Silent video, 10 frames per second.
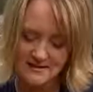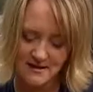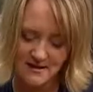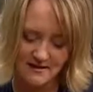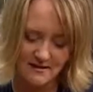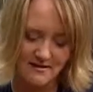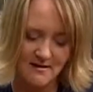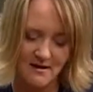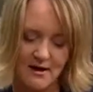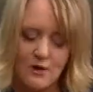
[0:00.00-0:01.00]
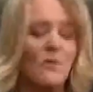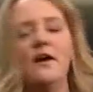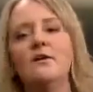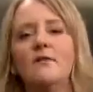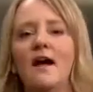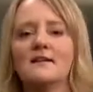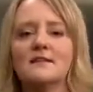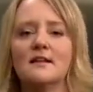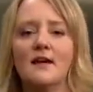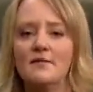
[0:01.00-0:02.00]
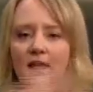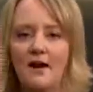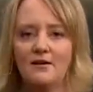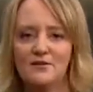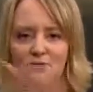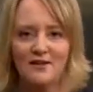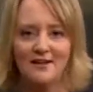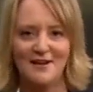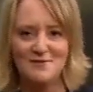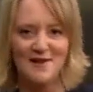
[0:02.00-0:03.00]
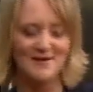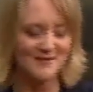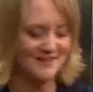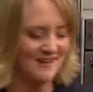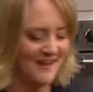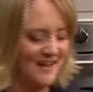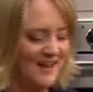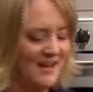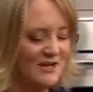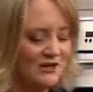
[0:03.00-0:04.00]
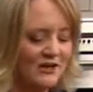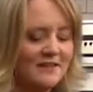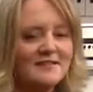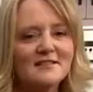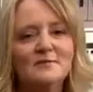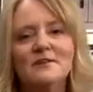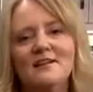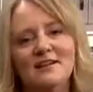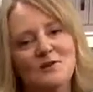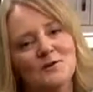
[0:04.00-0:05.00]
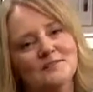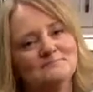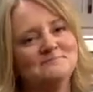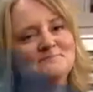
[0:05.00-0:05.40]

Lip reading: the side on a wire rack to allow the air to circulate around, and you're going to let this completely cool.